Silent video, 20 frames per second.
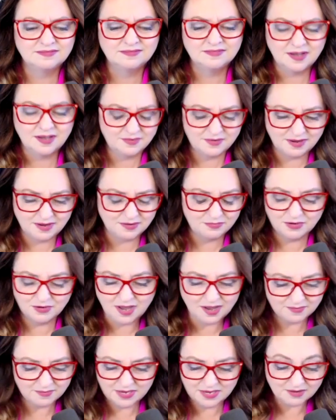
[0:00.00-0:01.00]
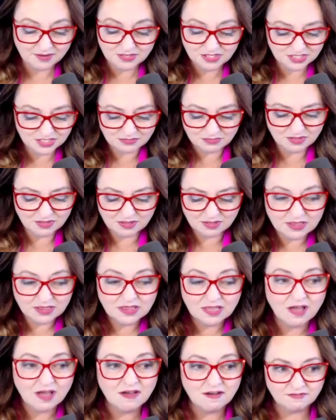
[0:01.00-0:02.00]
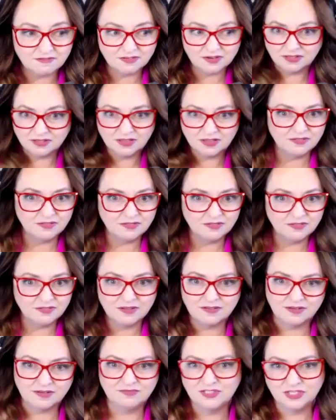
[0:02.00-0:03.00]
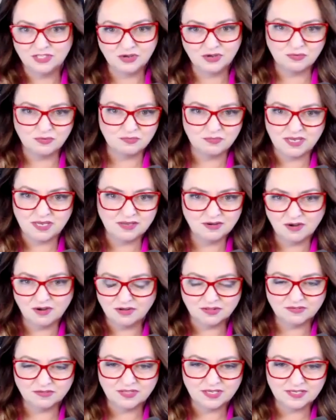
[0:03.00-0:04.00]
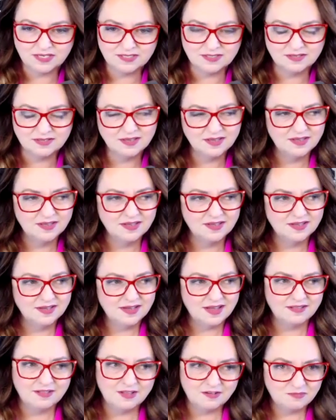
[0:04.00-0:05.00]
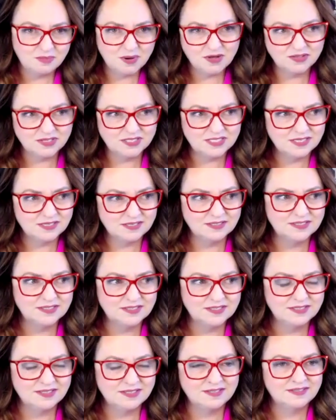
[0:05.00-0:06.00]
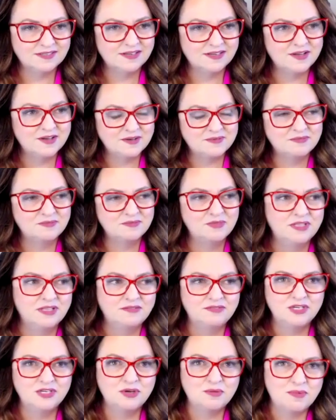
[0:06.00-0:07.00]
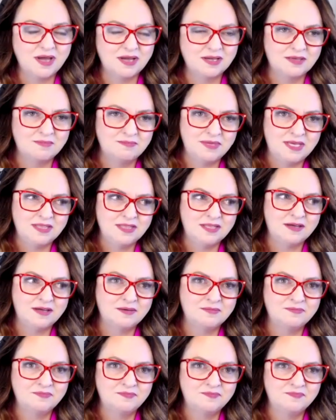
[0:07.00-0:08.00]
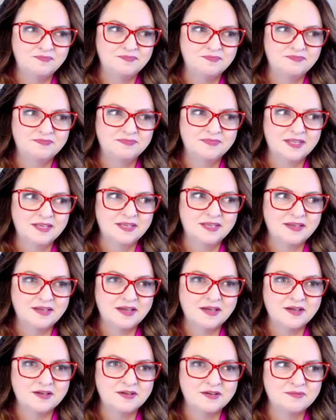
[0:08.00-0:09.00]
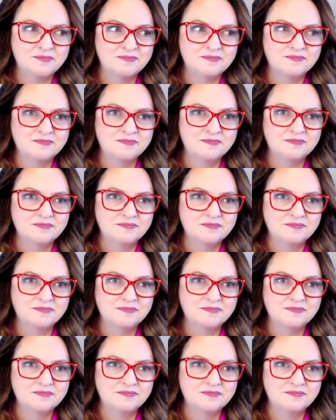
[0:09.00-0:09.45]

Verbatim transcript: I, I, I mean, I would just love, love, love, love to go meet all of these. Yeah. I love politics and, um, would love to go back and meet them. Um,